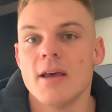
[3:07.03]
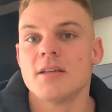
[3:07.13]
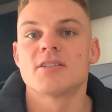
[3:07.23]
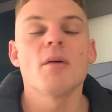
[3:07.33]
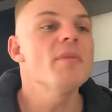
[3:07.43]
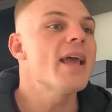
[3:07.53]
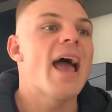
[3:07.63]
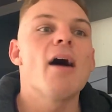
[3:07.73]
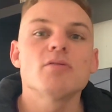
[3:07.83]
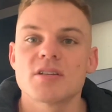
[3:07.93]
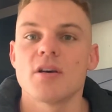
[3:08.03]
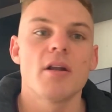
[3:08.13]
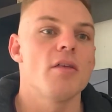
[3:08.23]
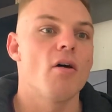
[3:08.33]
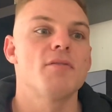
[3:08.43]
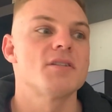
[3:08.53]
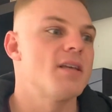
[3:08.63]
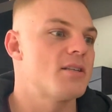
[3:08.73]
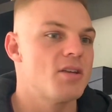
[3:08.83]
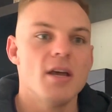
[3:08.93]
Something outside of the office
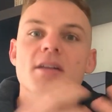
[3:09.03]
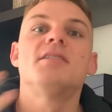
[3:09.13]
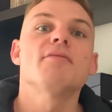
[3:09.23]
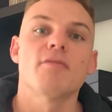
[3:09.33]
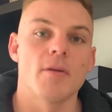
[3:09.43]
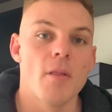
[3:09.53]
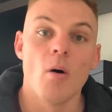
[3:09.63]
that's different.